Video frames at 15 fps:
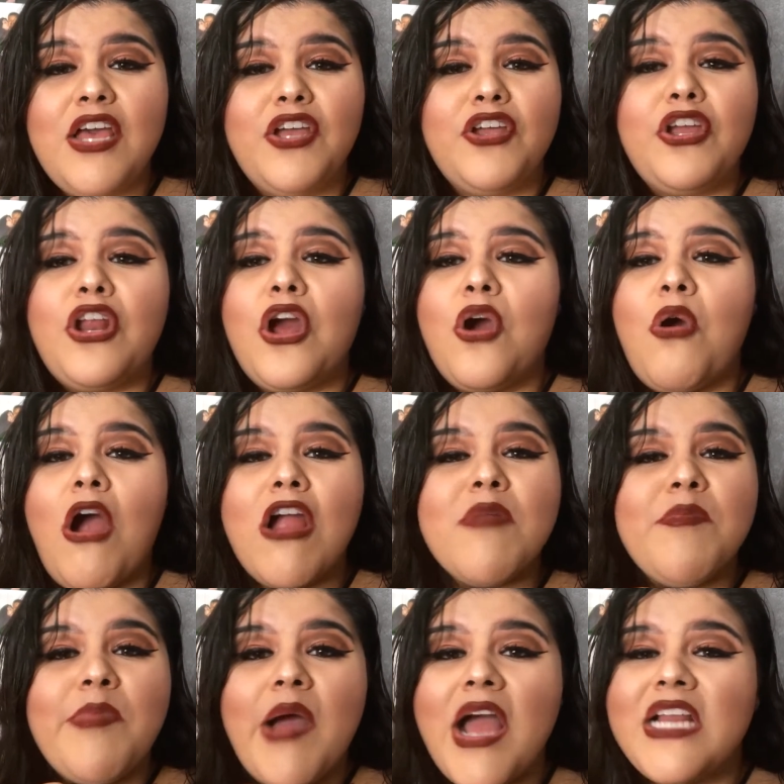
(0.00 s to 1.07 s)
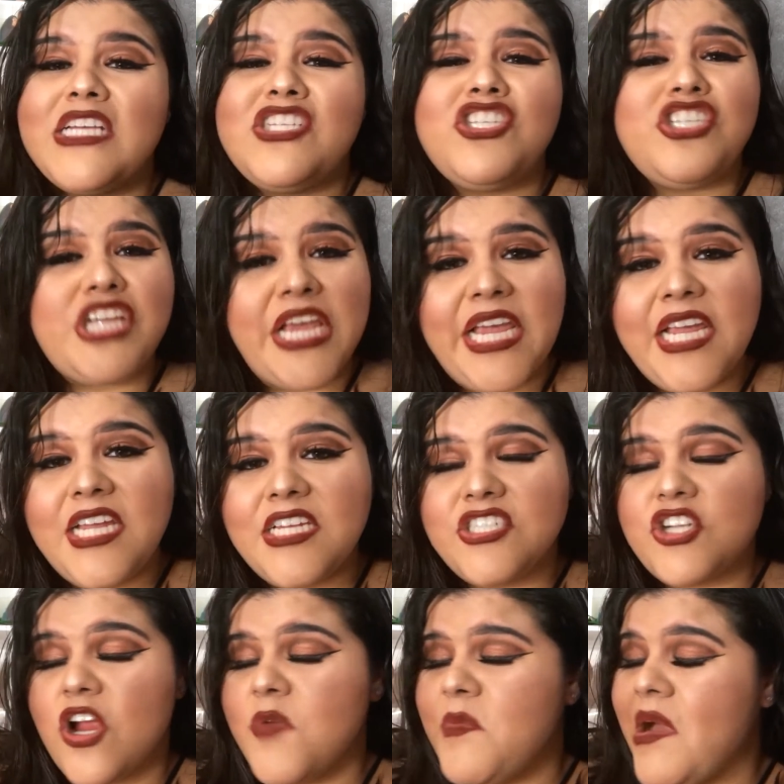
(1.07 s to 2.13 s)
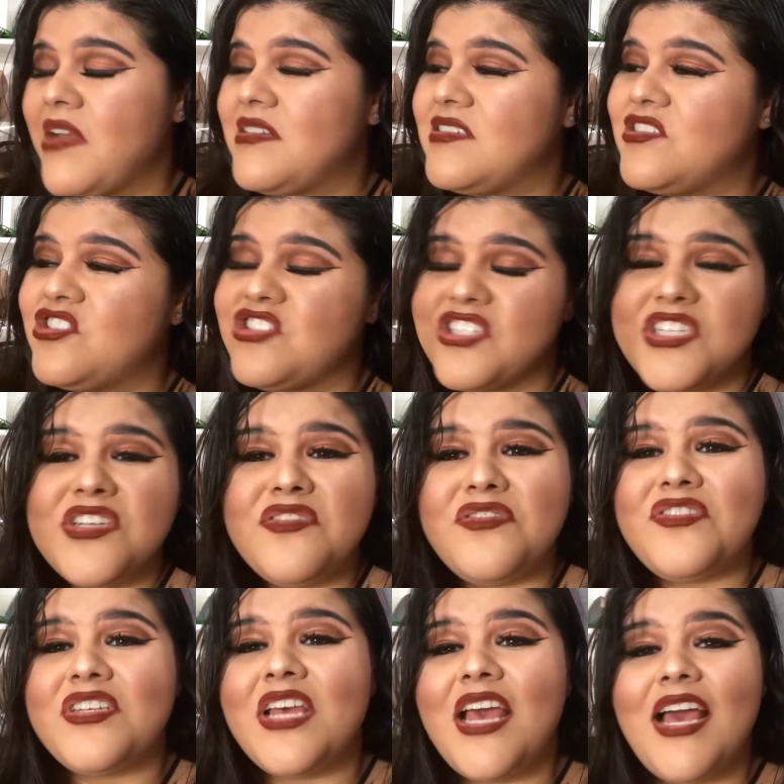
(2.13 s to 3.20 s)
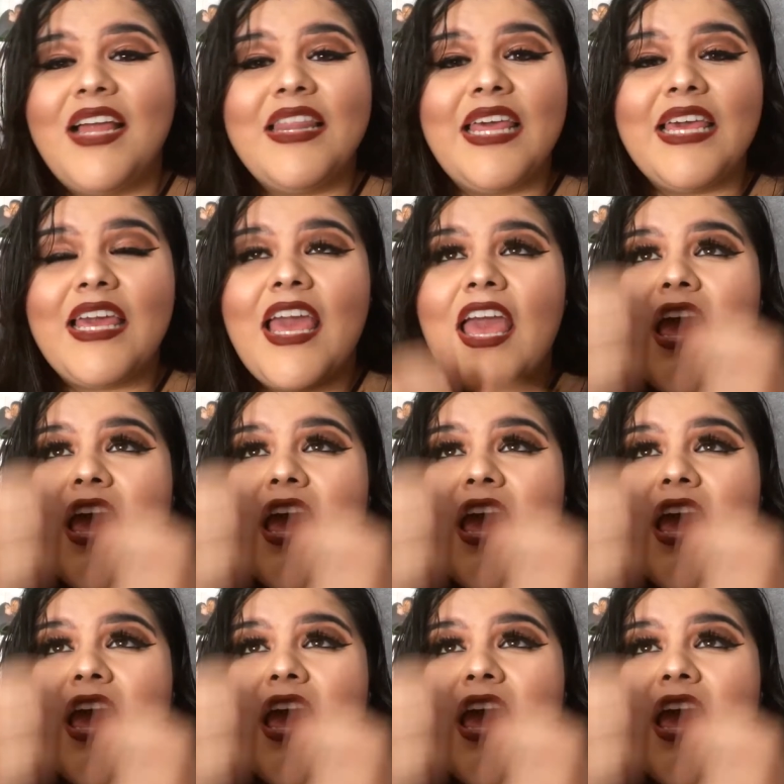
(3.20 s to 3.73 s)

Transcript: You know, our bodies change. Our bodies shift. Like